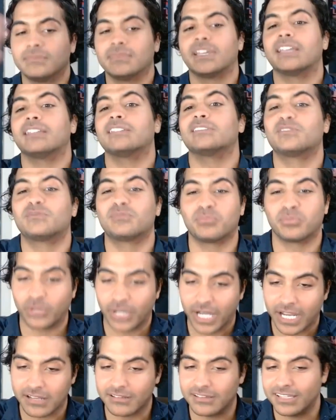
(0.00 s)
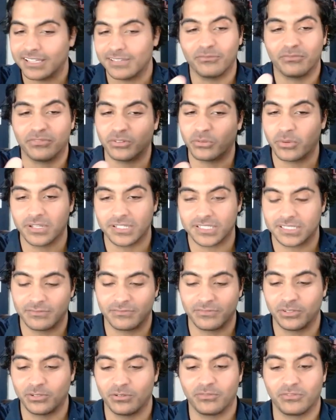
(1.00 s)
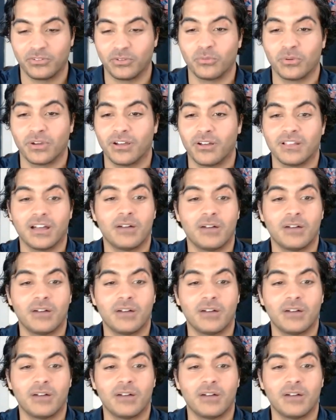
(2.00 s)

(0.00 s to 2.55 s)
and spread the influence, if you will?